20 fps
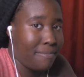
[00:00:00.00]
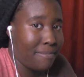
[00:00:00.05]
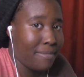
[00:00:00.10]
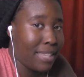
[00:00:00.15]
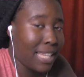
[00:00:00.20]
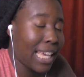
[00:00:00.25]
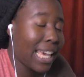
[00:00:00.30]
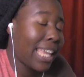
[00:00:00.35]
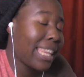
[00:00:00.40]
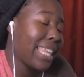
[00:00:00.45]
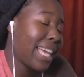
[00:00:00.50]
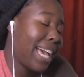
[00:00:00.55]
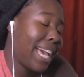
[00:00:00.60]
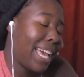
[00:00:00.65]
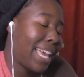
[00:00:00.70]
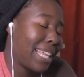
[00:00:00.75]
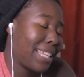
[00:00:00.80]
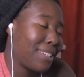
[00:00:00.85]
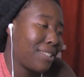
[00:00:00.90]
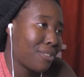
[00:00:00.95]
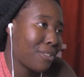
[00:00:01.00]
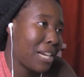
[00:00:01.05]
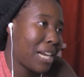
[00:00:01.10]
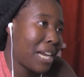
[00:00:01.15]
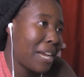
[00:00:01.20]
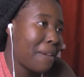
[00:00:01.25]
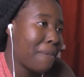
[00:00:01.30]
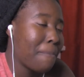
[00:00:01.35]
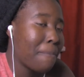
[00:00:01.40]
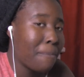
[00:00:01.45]
the guy that I
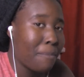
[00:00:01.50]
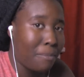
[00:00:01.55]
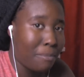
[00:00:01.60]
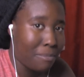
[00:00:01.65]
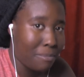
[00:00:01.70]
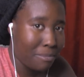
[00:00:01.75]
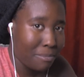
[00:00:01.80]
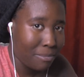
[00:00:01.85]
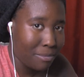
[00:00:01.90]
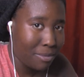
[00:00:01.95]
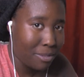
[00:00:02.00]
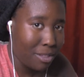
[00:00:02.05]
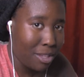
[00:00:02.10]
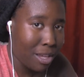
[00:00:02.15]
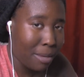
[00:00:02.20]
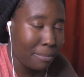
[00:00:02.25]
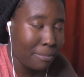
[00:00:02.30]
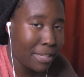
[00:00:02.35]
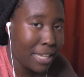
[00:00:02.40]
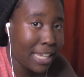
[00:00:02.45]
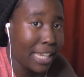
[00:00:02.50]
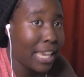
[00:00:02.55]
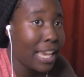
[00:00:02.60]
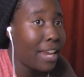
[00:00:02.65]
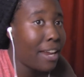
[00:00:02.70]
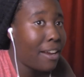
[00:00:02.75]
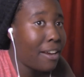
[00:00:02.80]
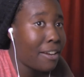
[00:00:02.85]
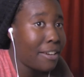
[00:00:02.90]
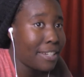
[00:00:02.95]
described, long black
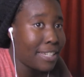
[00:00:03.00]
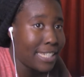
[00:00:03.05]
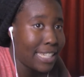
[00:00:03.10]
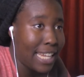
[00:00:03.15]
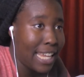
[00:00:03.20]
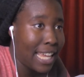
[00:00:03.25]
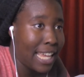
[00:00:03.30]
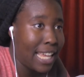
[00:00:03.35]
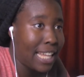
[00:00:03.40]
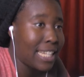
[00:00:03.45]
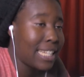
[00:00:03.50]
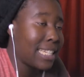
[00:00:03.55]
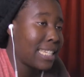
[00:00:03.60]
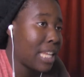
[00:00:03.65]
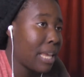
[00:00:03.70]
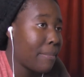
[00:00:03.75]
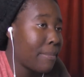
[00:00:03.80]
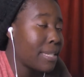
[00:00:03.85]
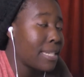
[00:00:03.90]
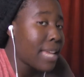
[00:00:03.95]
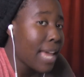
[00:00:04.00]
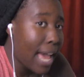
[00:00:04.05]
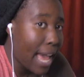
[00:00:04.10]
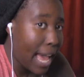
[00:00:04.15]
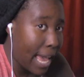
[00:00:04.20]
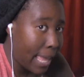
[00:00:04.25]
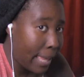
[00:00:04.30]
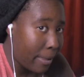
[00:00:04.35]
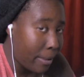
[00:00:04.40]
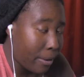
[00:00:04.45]
hair, tan, his name is
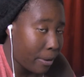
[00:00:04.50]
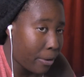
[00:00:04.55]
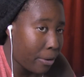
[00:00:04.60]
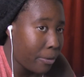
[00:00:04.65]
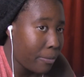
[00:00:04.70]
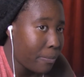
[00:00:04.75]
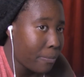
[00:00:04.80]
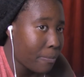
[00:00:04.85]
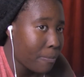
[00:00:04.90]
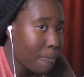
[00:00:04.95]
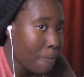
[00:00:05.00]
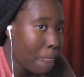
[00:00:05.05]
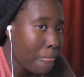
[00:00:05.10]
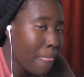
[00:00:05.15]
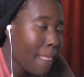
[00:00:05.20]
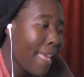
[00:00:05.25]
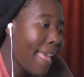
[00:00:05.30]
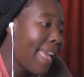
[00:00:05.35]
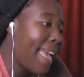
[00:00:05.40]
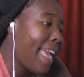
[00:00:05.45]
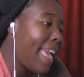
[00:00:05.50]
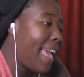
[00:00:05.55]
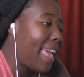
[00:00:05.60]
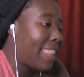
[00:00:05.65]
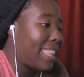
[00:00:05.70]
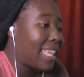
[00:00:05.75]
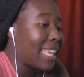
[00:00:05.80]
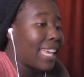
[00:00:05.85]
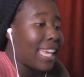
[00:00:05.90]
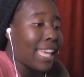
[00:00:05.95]
Aiko.
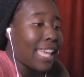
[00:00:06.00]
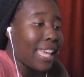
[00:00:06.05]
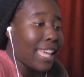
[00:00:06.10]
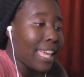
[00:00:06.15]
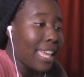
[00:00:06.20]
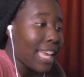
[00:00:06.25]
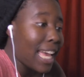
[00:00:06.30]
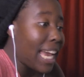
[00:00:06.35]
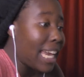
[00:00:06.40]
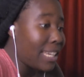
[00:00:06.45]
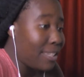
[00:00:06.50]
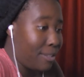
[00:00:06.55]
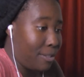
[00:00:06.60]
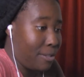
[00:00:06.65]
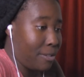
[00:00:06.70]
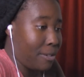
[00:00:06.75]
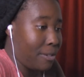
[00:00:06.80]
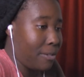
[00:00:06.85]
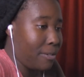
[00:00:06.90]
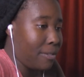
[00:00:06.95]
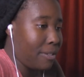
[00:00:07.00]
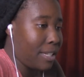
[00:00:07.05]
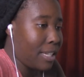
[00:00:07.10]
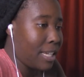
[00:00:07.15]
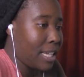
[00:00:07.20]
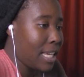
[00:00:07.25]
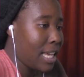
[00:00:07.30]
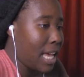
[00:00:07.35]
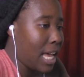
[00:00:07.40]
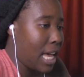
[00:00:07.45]
And then Kaito,
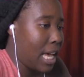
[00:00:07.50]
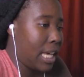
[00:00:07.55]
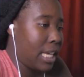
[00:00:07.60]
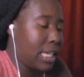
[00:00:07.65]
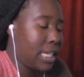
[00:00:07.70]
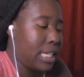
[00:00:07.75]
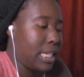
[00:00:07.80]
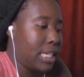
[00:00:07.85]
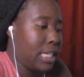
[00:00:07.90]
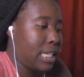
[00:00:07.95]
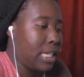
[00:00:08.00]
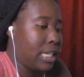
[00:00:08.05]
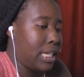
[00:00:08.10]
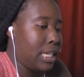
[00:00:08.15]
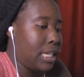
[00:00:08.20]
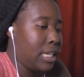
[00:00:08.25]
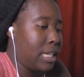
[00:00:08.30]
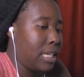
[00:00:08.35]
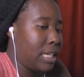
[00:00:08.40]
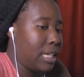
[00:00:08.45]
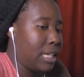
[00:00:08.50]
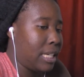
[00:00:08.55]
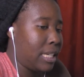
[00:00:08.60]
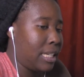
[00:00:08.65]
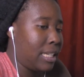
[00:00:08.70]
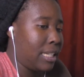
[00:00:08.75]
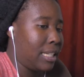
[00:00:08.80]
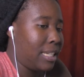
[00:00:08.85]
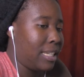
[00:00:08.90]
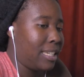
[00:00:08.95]
his
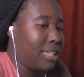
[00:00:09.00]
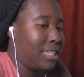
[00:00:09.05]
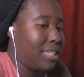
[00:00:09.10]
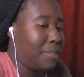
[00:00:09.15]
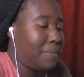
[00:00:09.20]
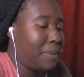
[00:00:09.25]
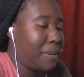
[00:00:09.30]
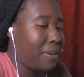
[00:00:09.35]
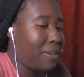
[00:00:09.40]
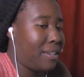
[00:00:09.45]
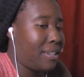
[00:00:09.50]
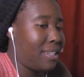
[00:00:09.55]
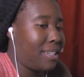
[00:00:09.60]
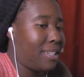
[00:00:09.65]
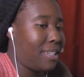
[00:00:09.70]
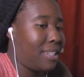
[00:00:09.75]
spirit